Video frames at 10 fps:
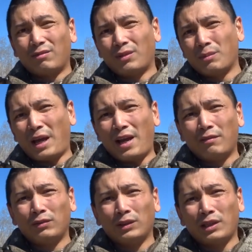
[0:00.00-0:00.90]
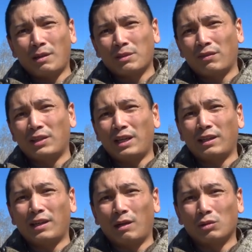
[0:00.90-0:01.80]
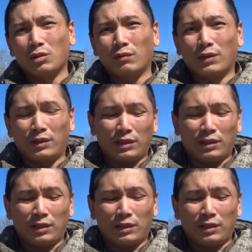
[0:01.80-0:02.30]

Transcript: from the handful of times I've taken it out so far